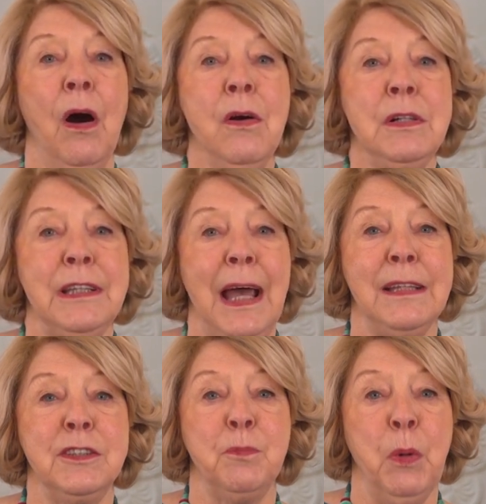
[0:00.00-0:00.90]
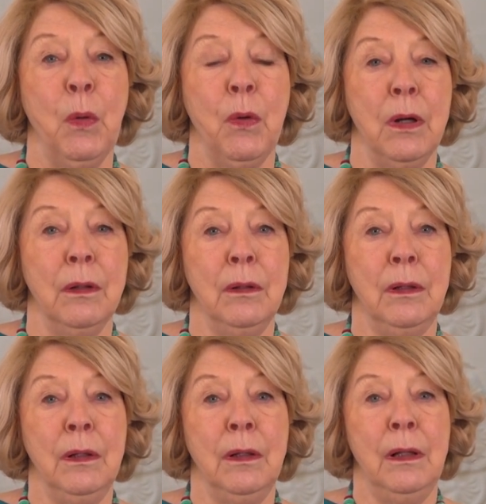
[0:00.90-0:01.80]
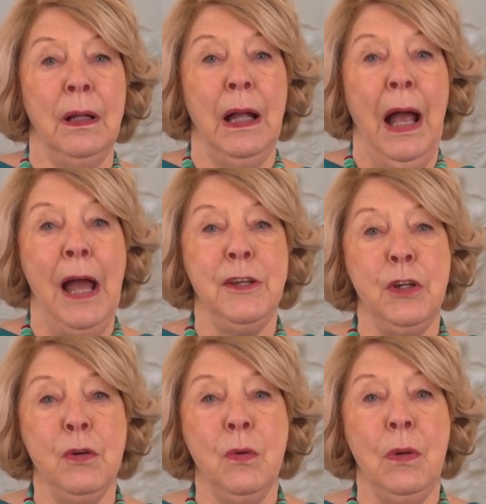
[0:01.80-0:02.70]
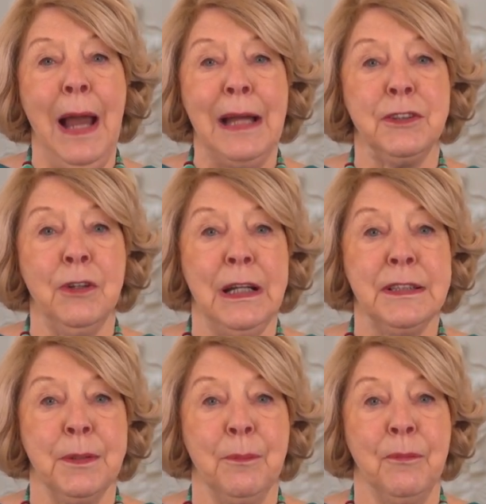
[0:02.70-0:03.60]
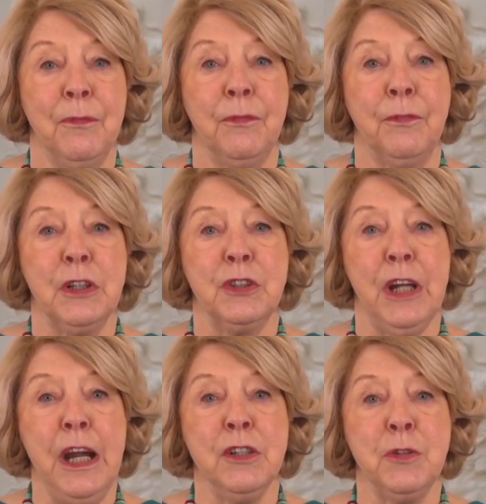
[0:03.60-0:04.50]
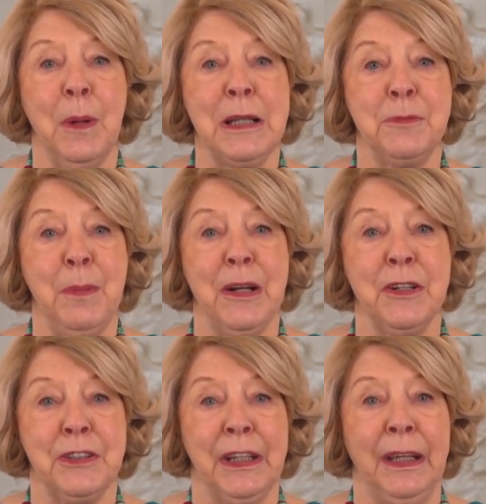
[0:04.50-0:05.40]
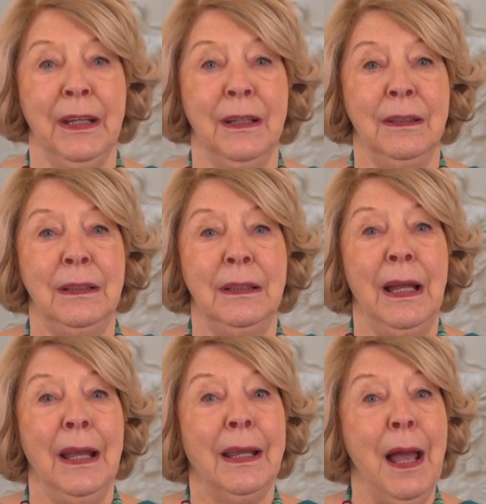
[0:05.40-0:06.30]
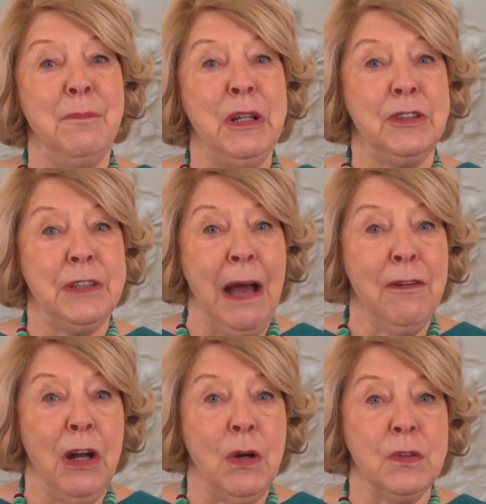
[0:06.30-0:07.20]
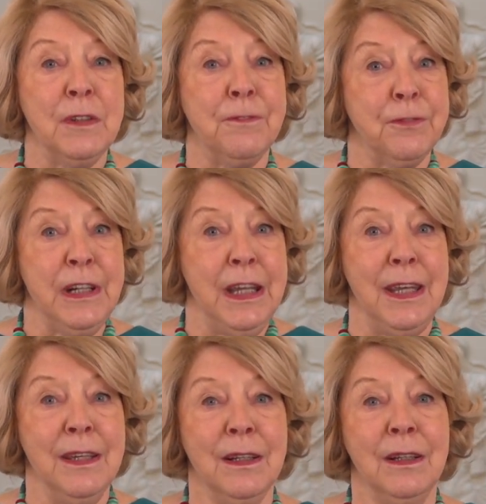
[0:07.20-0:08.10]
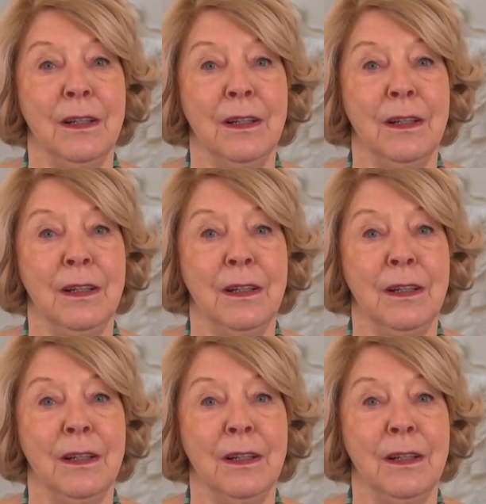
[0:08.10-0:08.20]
UNCTAD's book, A New Lateralism for Shared Prosperity, can be downloaded free